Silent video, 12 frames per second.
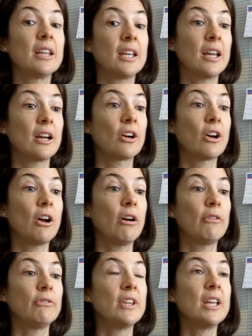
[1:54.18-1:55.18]
the care
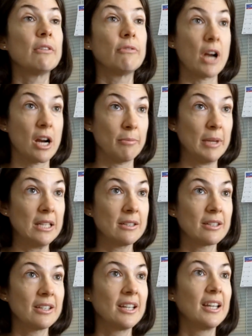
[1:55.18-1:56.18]
of the
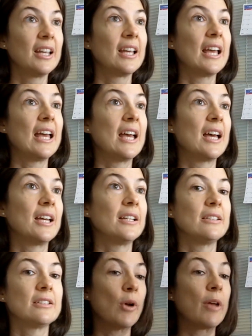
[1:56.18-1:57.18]
environment,
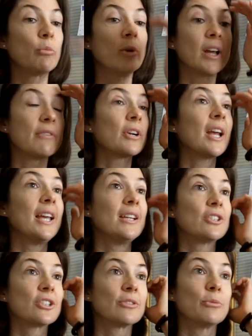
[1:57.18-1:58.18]
and at whatever
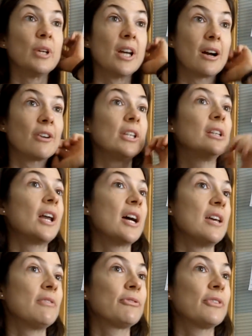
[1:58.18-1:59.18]
age we are in
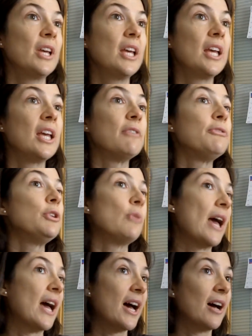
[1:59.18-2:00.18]
life, if
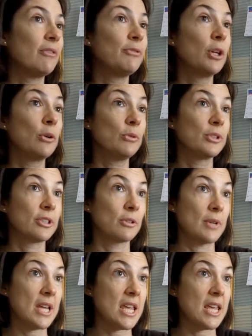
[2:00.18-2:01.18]
you have those
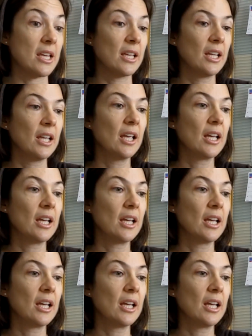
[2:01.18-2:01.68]
three